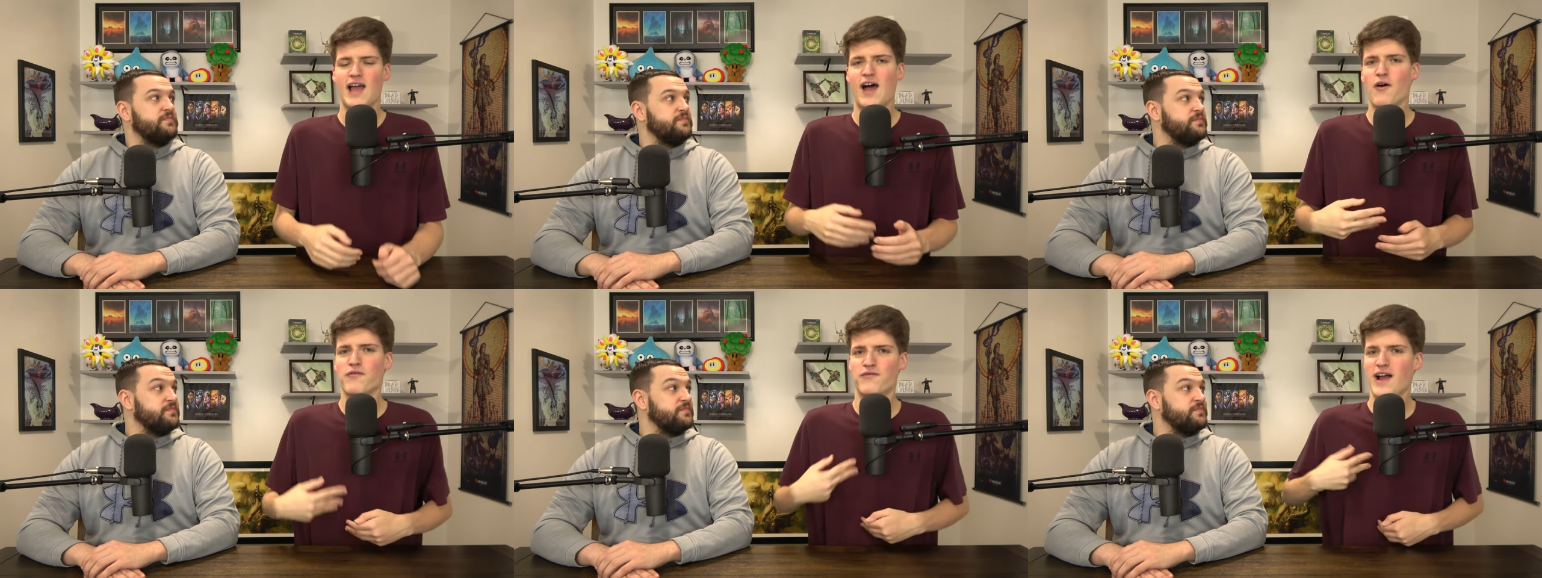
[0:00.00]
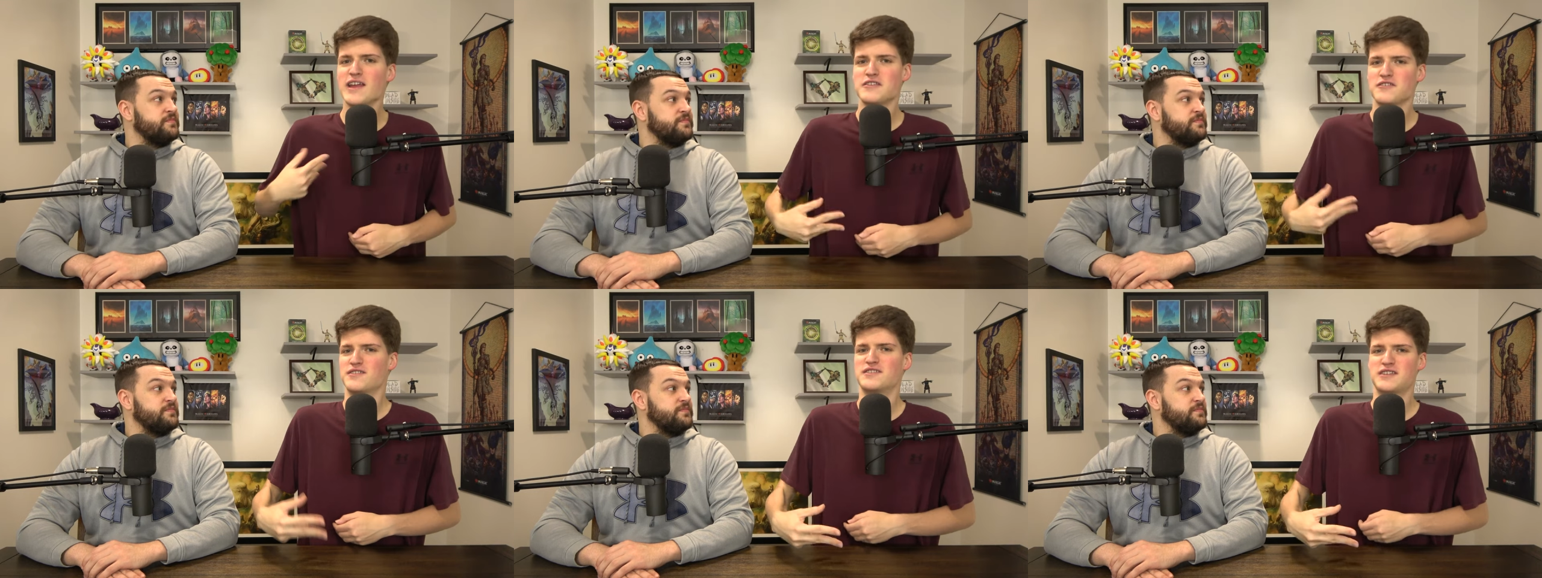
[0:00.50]
Speaker 1: I'll find
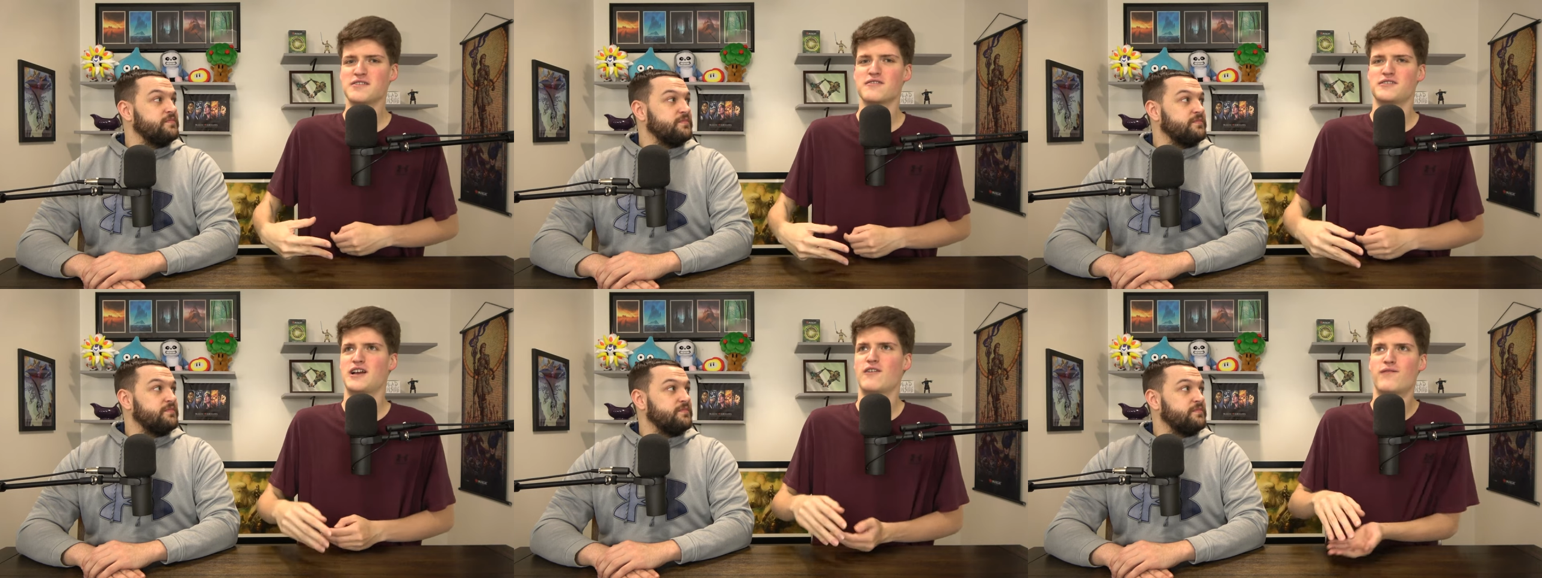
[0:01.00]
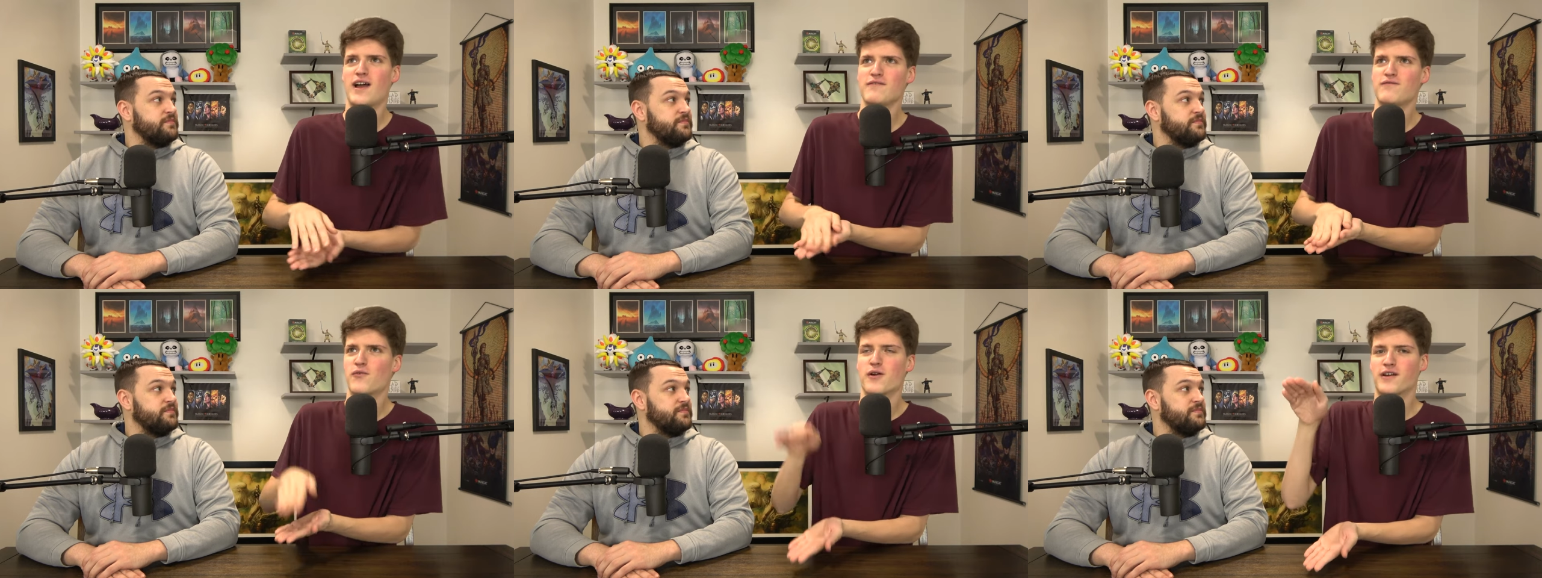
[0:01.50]
you the synergy. I'll
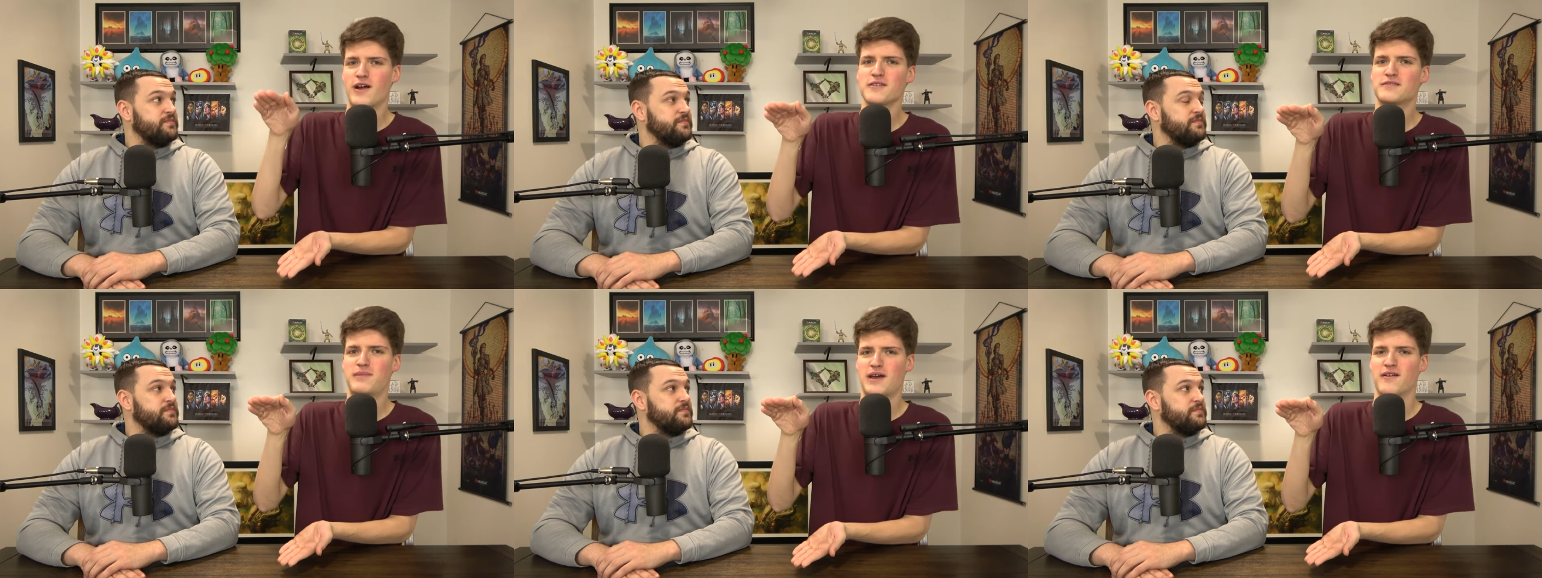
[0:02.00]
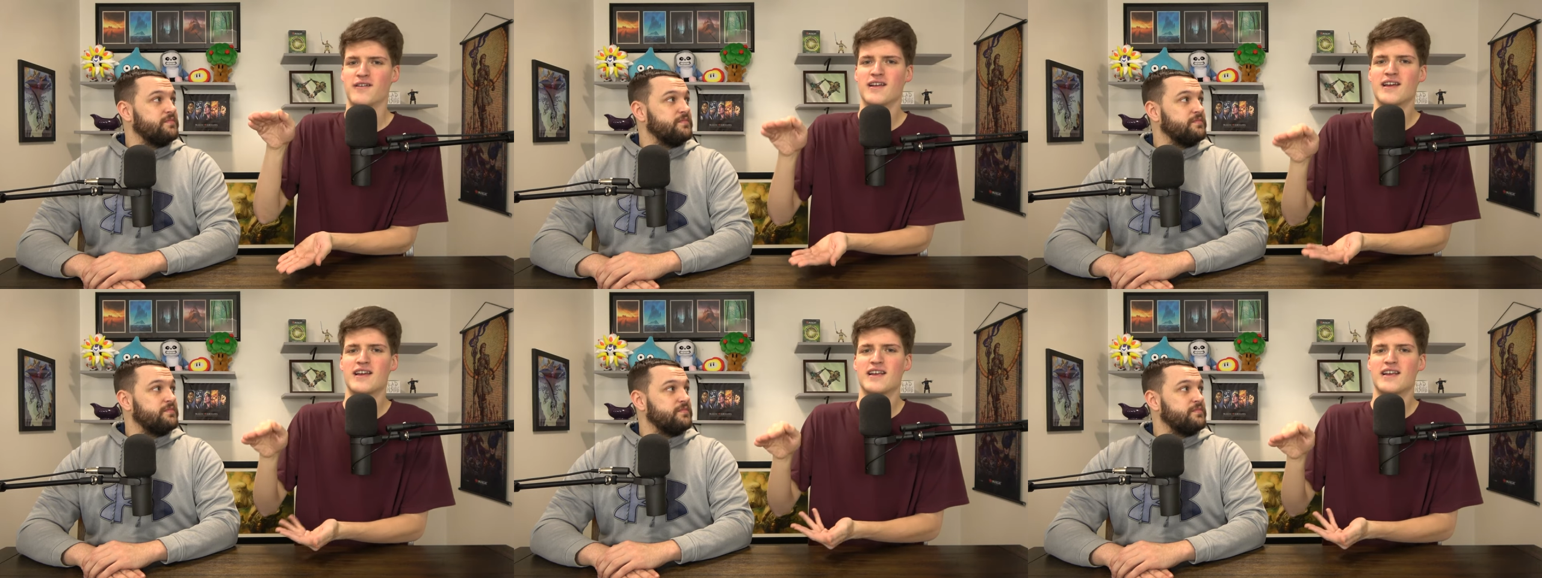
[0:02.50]
find four cards better